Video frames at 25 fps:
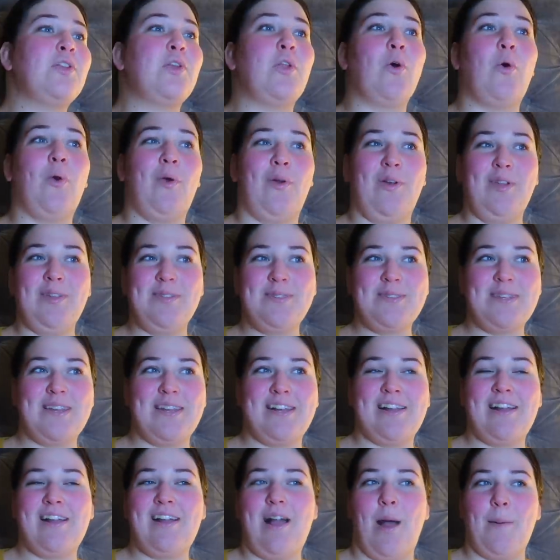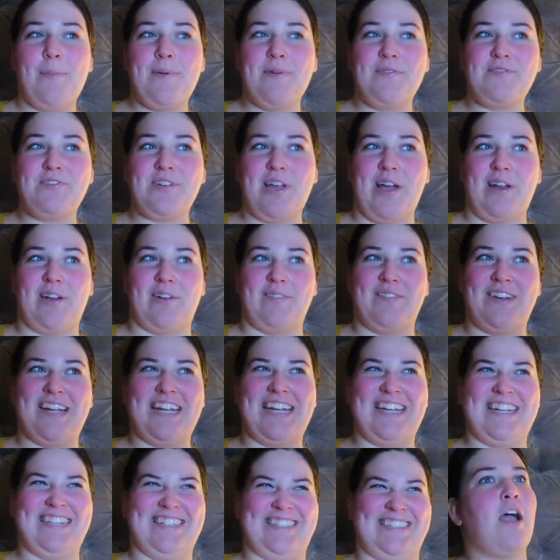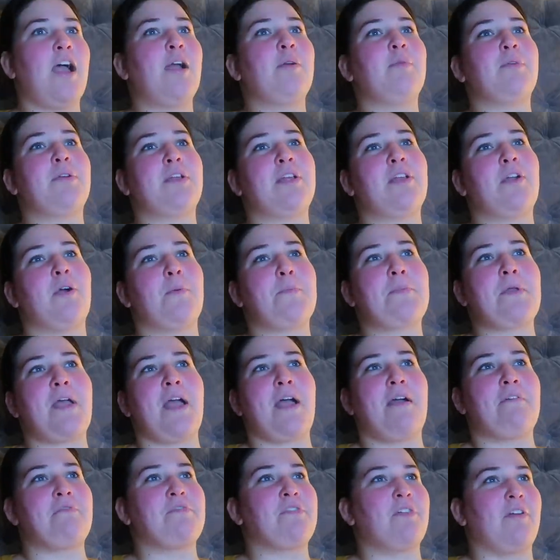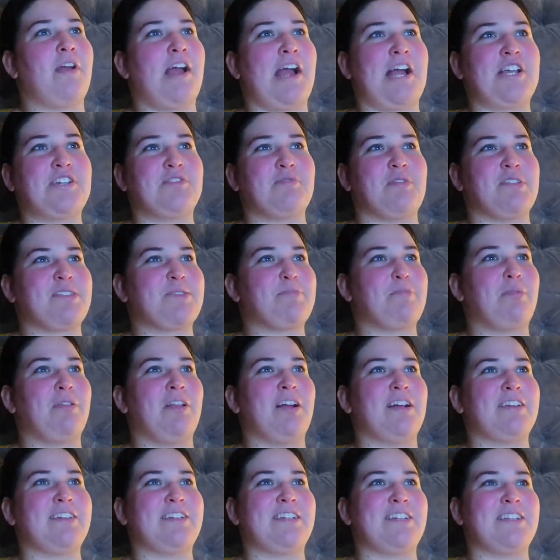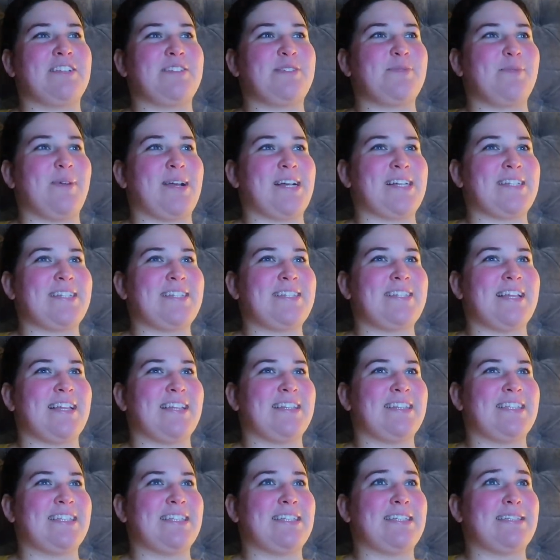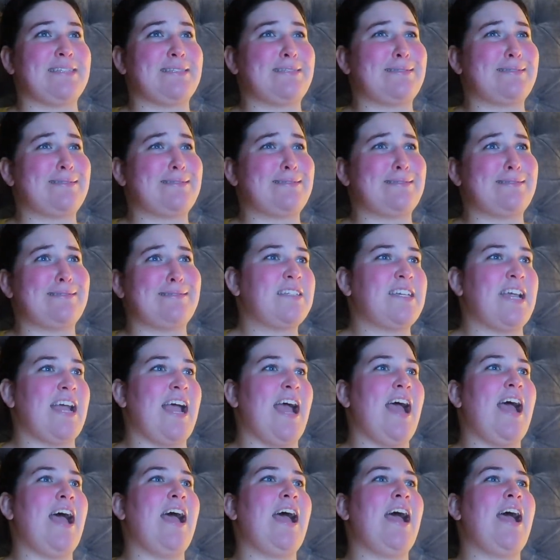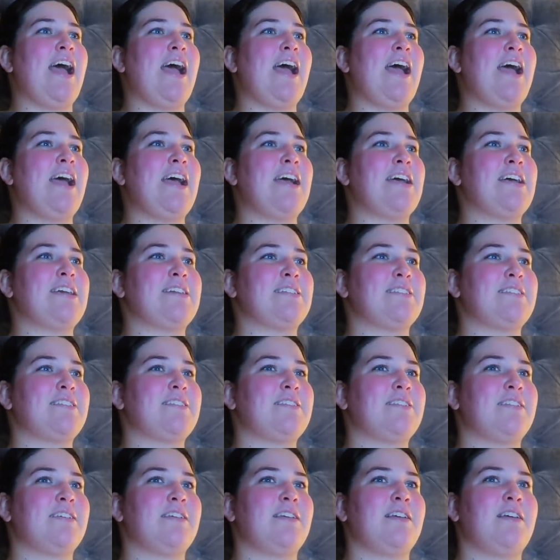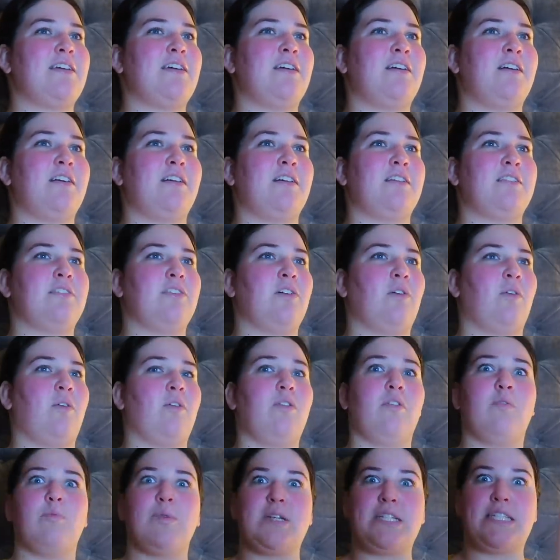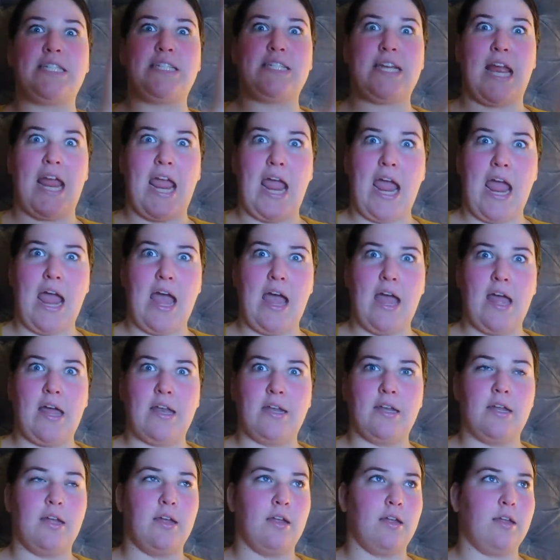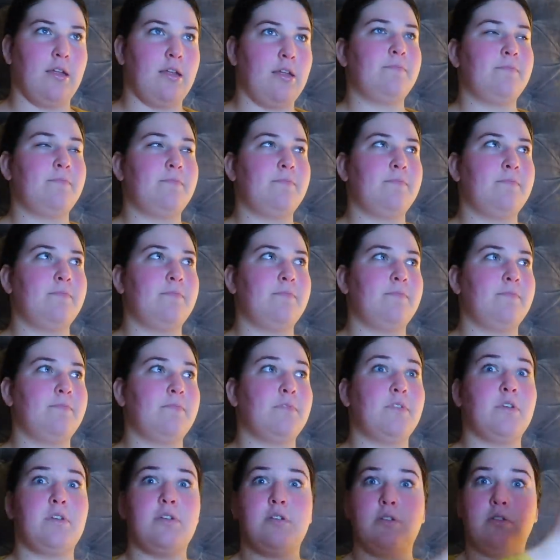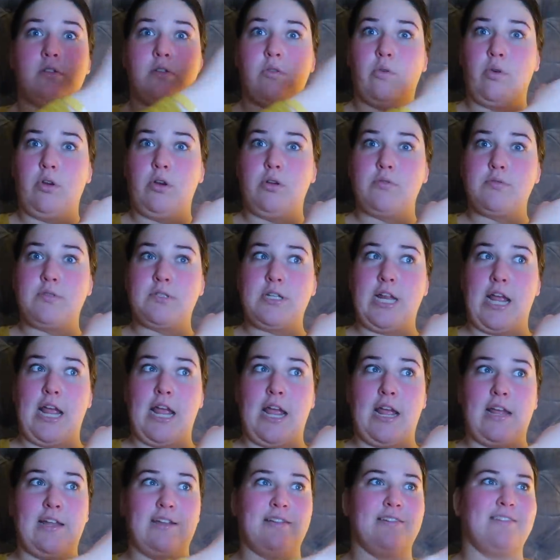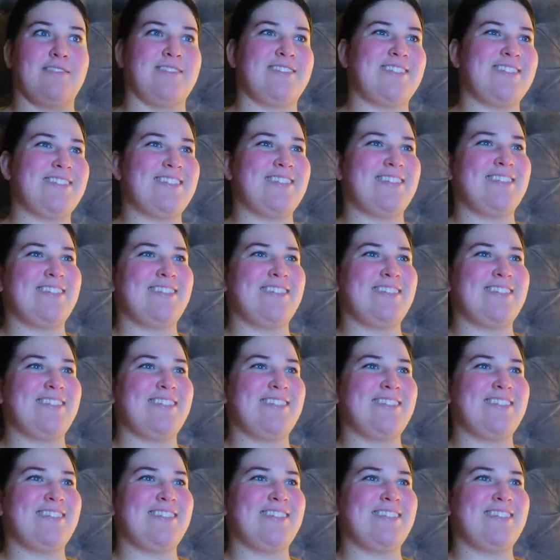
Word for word: Laurel's getting a copy of Shatter Me. I really hope they have their address plugged in so I can send this. Yes! Ugh, Laurel, we stand. Gordo stands.